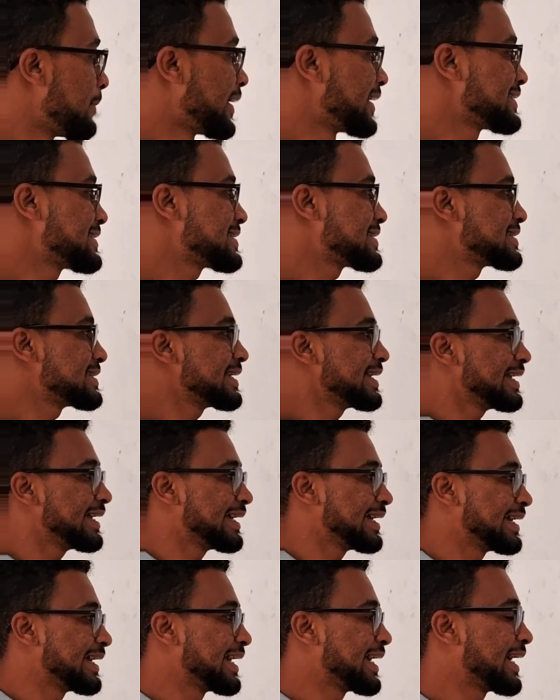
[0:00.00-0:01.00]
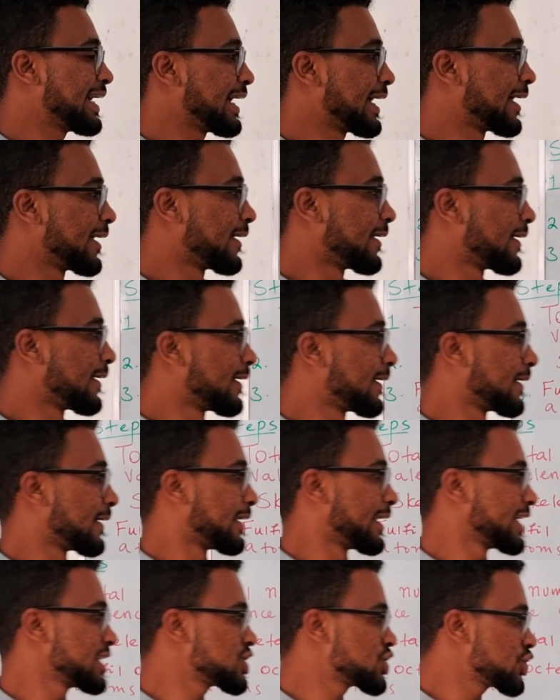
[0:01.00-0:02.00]
But
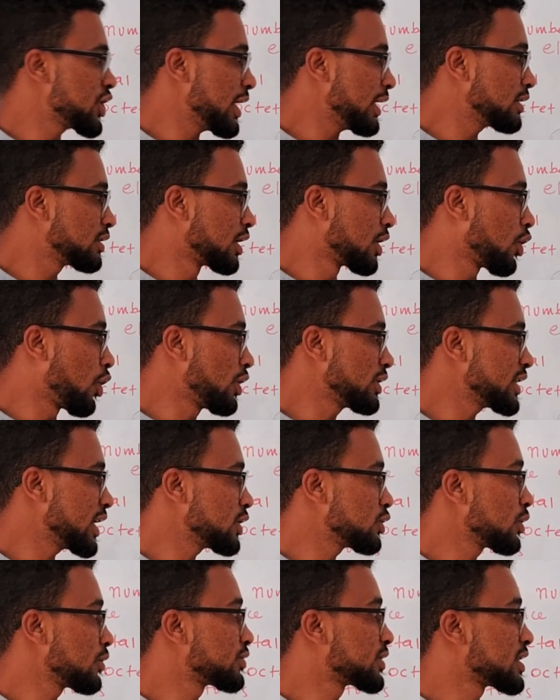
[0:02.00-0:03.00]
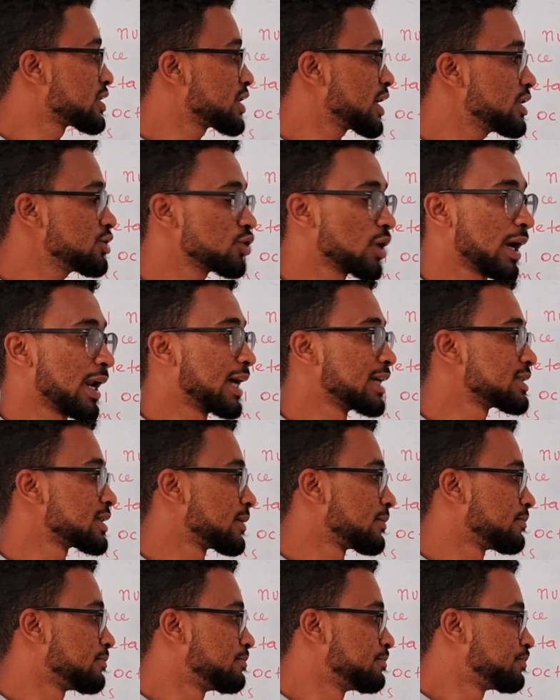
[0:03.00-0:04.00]
let's check the octet of the central
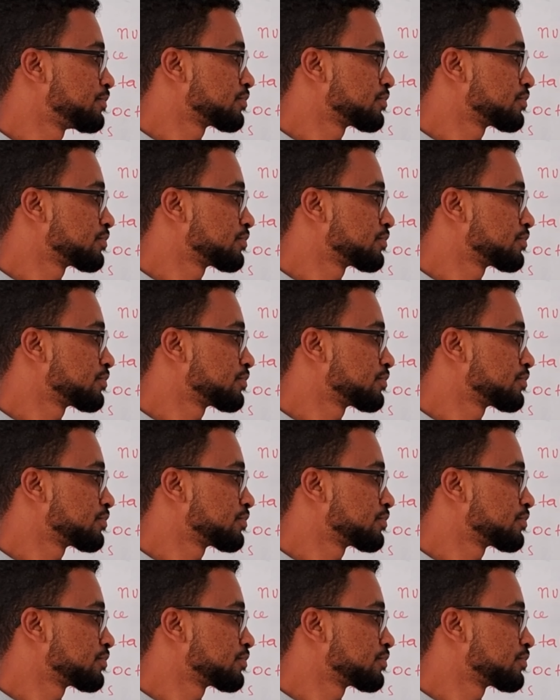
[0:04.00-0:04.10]
atom.